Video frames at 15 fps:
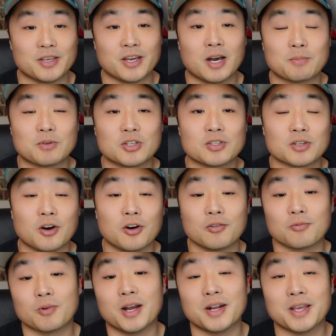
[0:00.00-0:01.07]
options
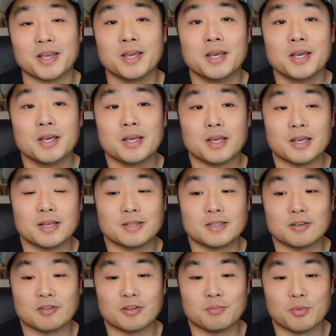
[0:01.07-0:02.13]
already in
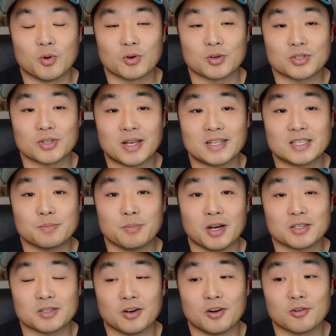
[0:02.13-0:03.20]
Dylan Moore, so that
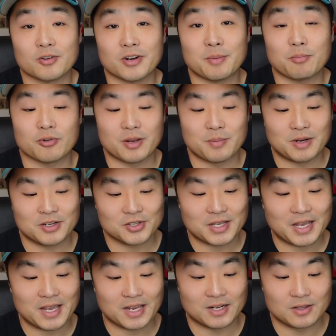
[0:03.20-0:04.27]
spot's already pretty much
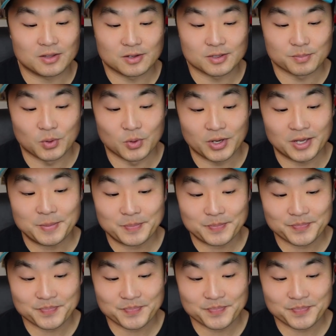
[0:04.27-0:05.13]
taken at this point.